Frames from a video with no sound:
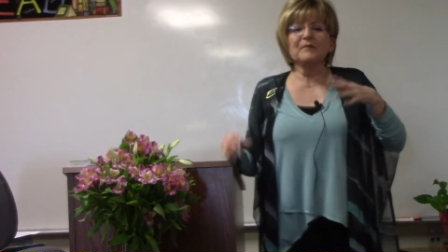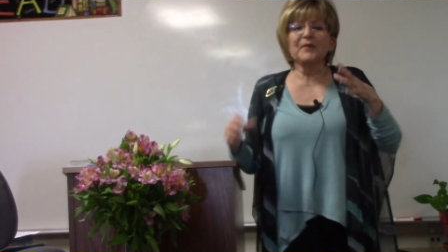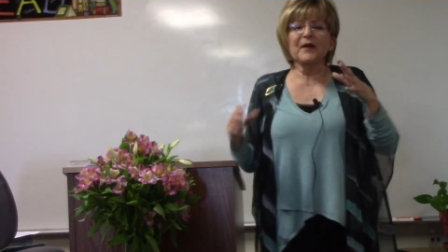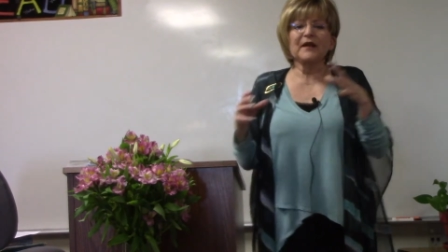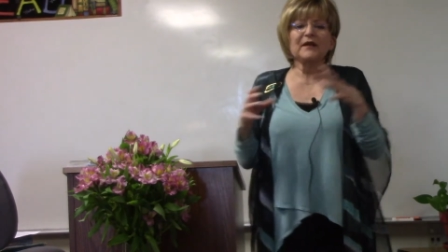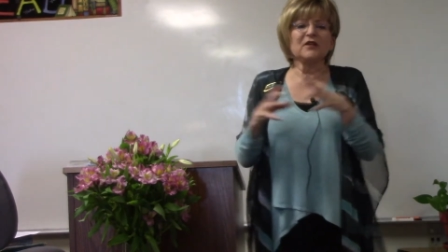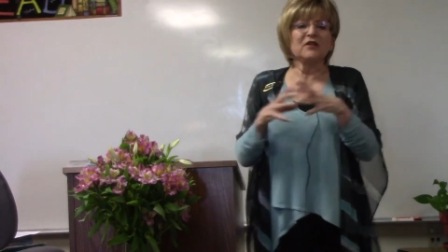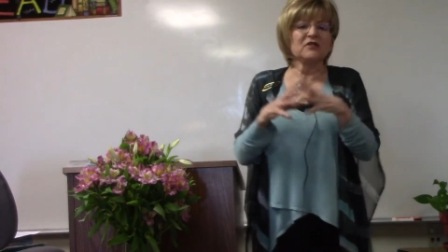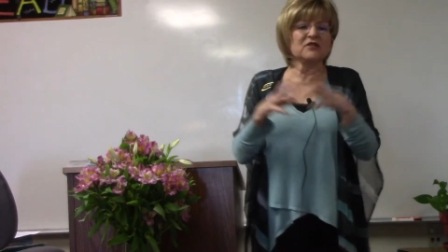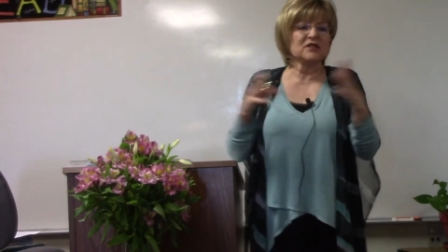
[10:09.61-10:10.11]

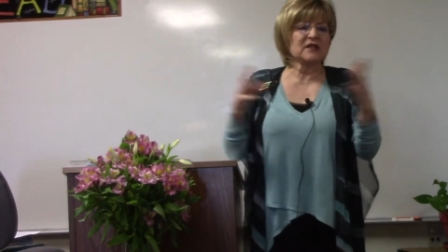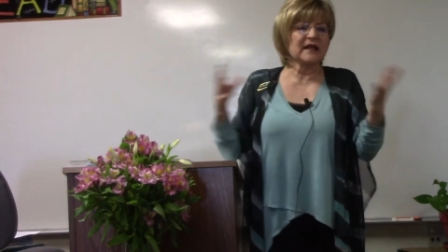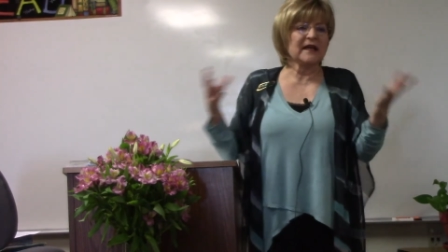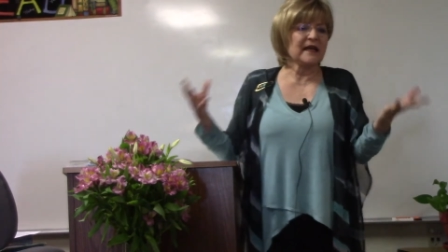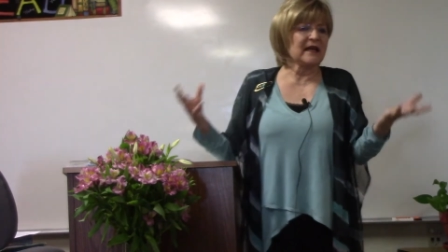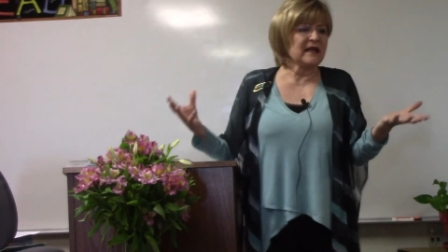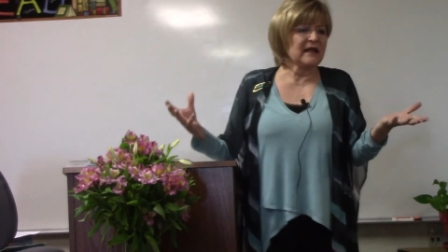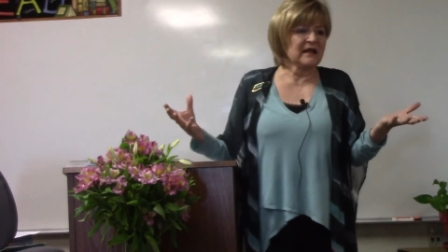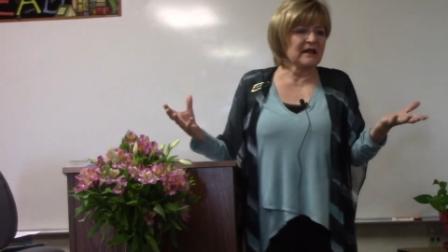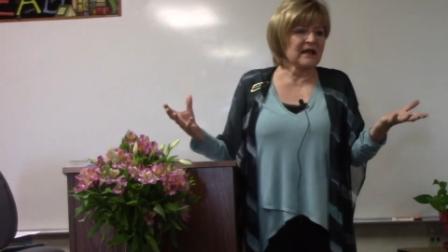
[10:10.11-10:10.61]
but usually
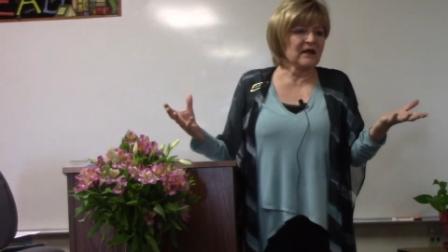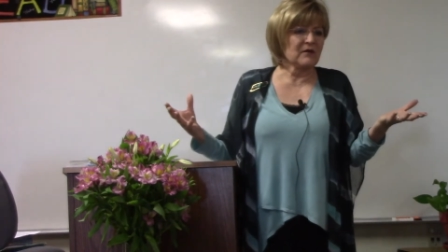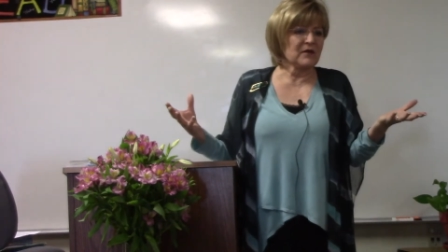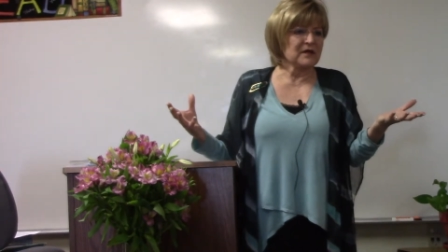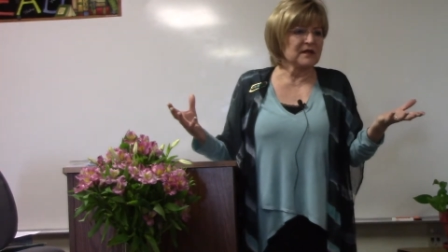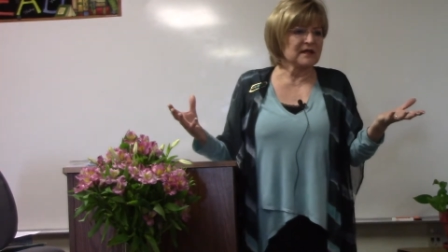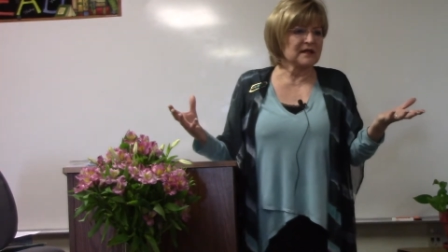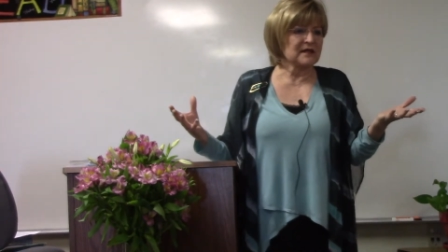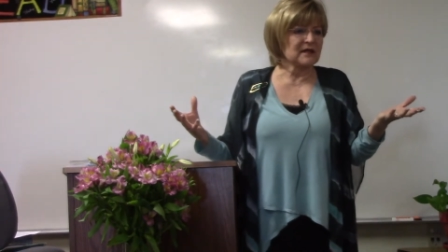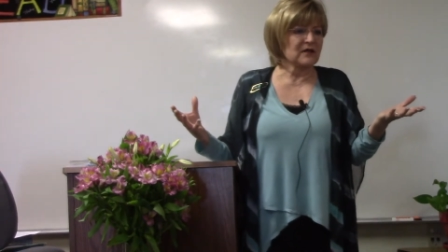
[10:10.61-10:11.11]
anything we
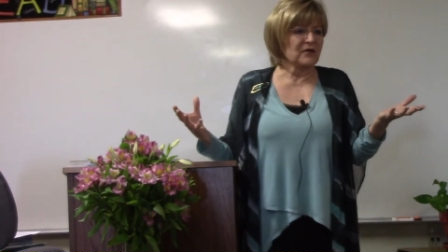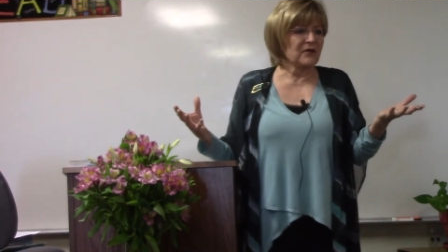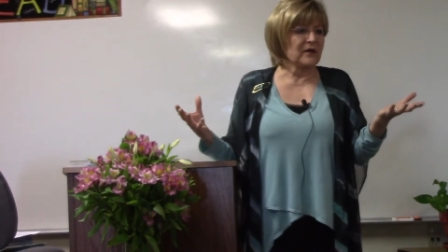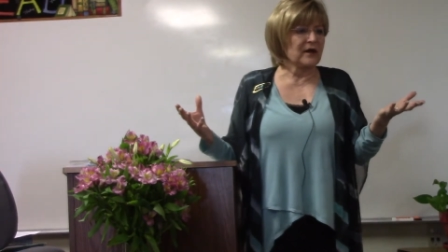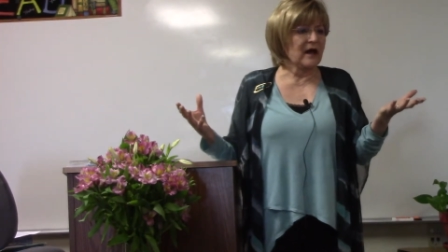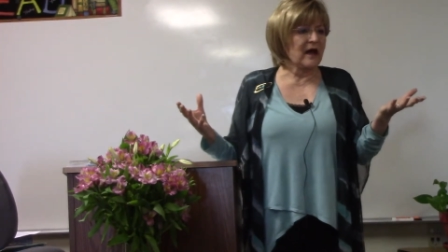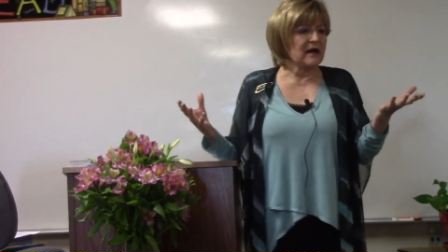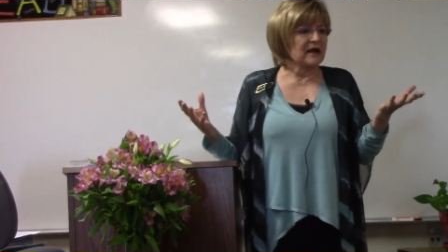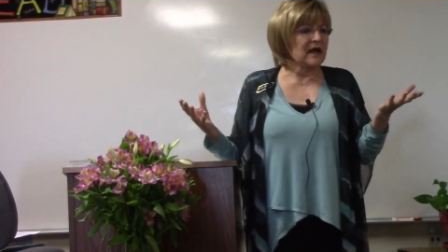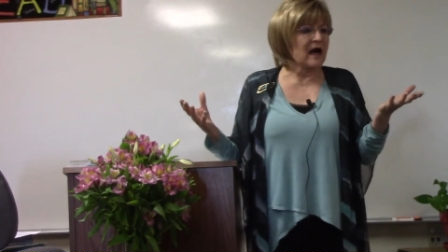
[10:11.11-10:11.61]
disagree
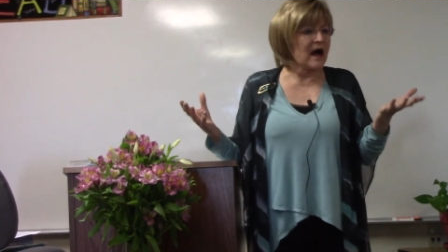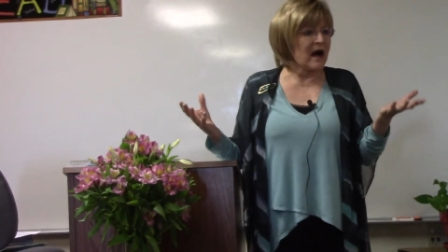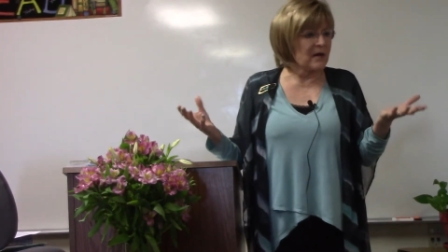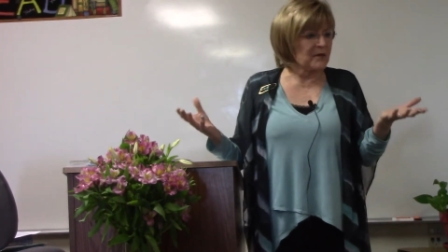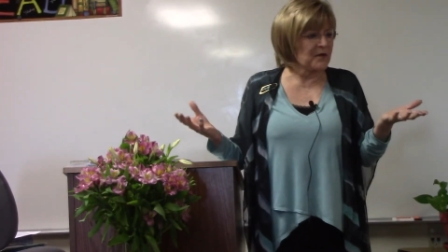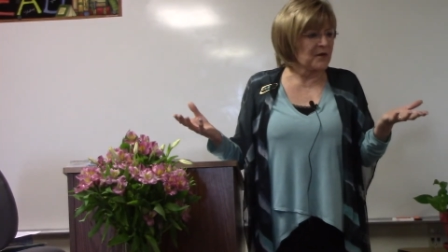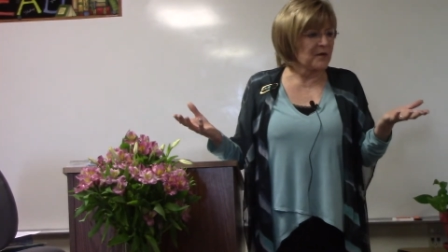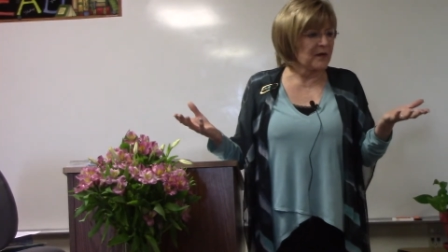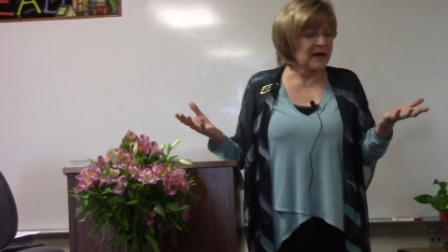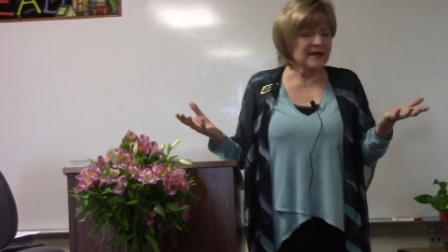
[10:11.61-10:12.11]
on,
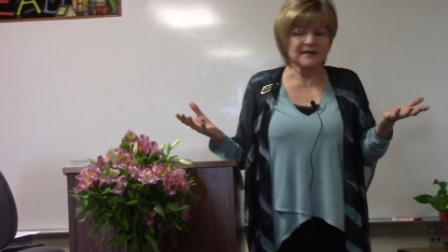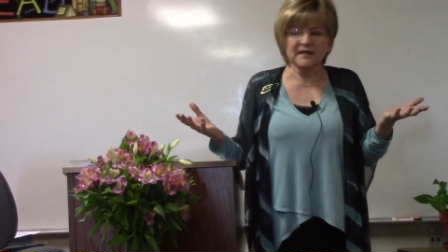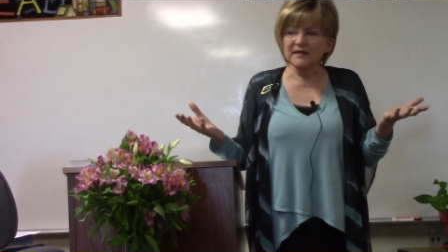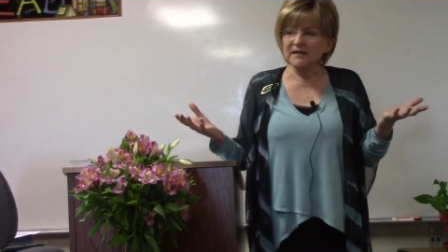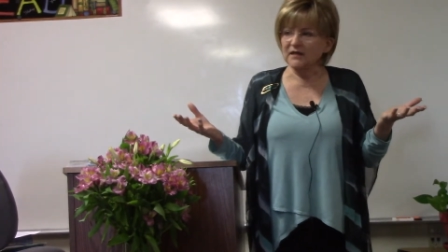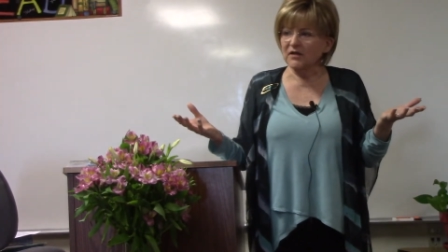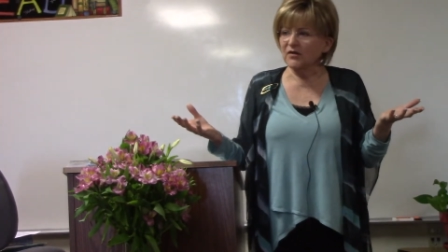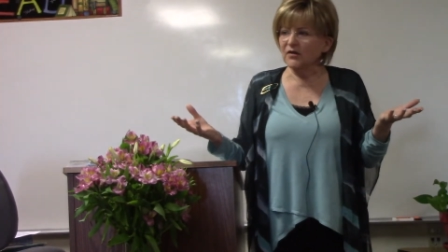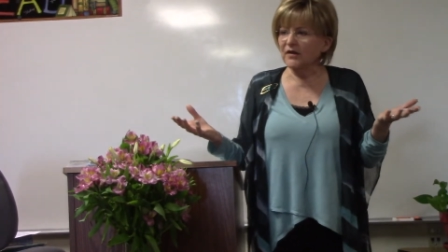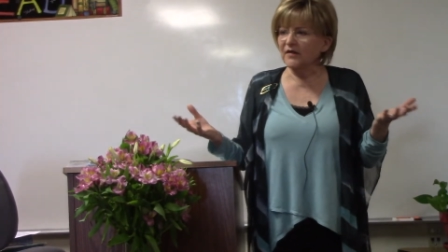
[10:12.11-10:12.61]
compromise is
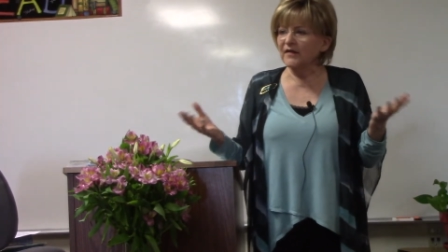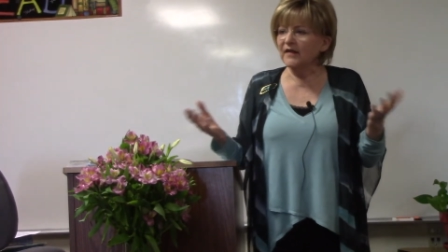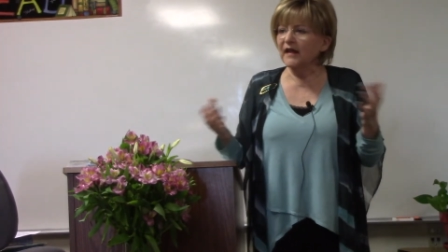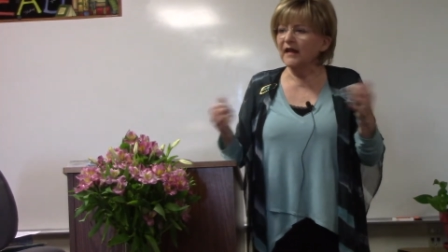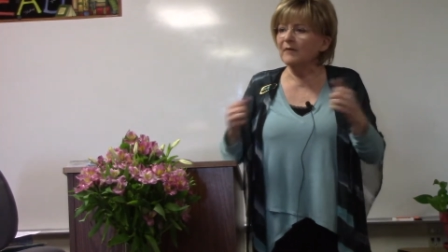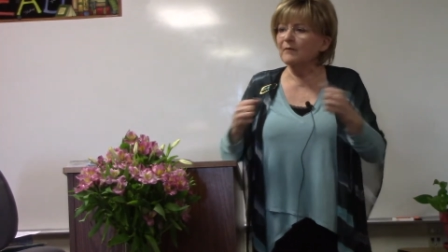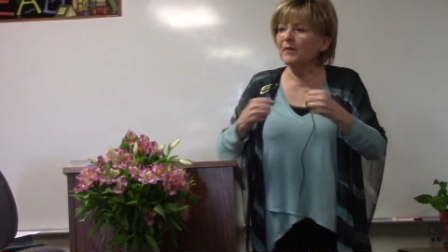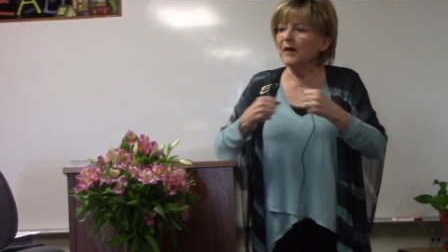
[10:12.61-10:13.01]
a good thing.